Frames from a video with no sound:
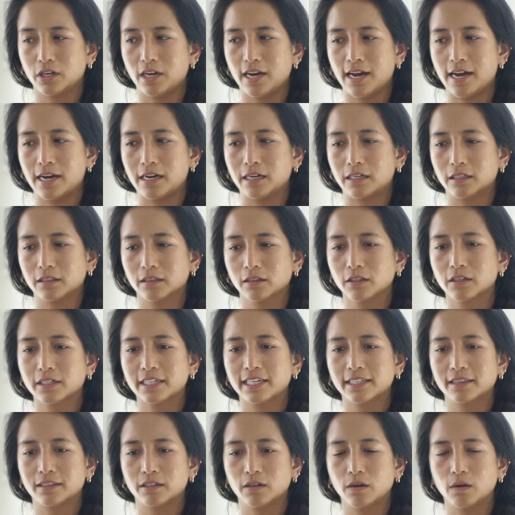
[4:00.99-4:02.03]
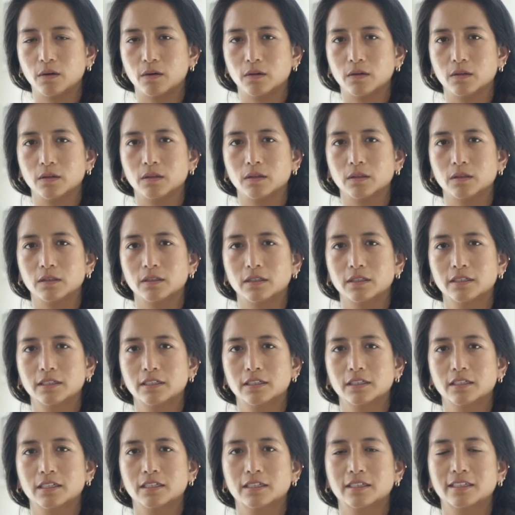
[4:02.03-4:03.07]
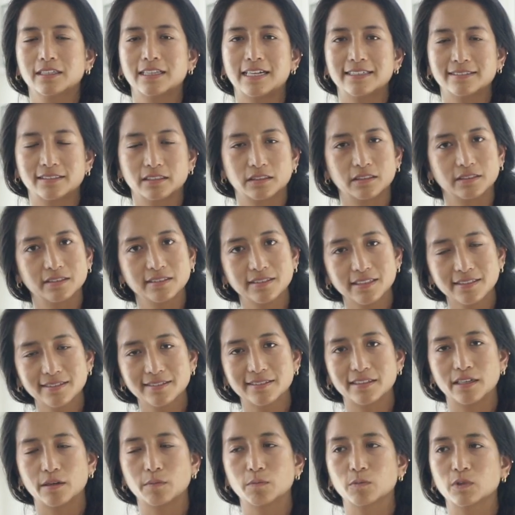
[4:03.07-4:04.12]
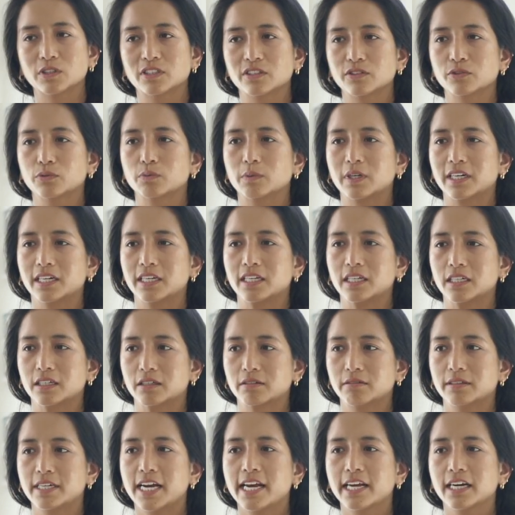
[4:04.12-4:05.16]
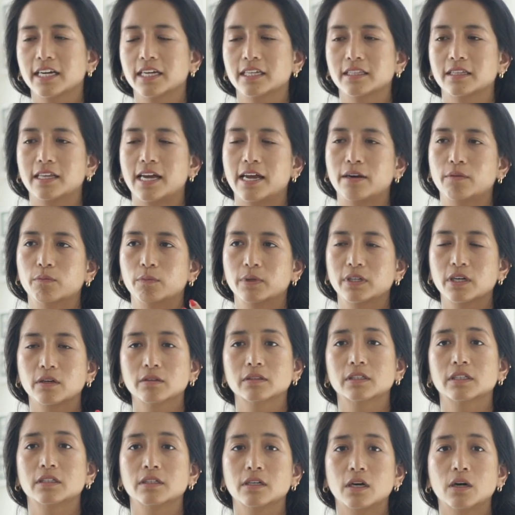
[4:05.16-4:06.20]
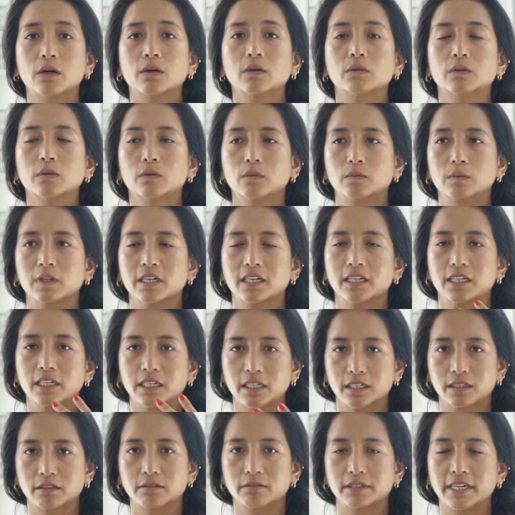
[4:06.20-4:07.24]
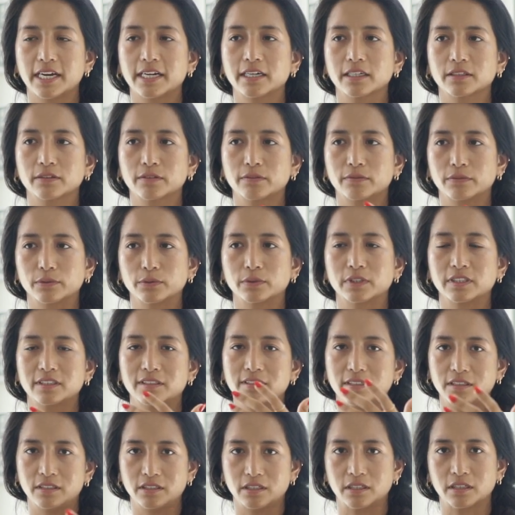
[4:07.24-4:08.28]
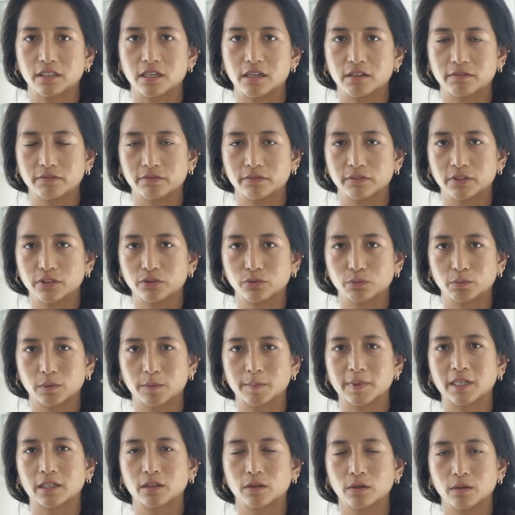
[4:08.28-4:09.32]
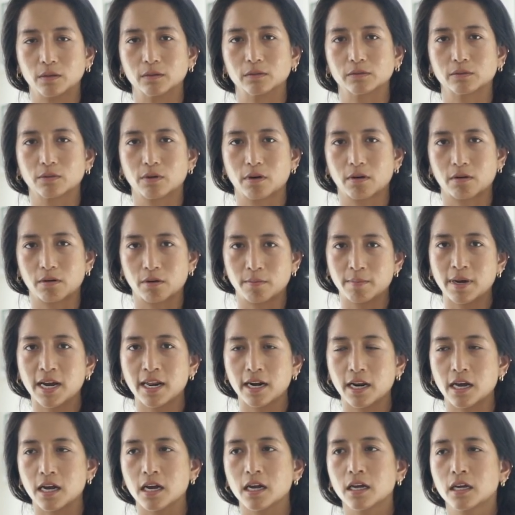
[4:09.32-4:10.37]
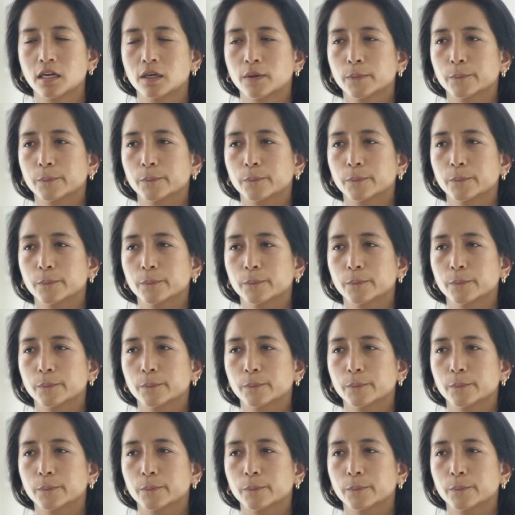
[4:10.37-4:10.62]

look at the whole classical system, which is what he created, and we only know what he created through the teaching of this woman called Romana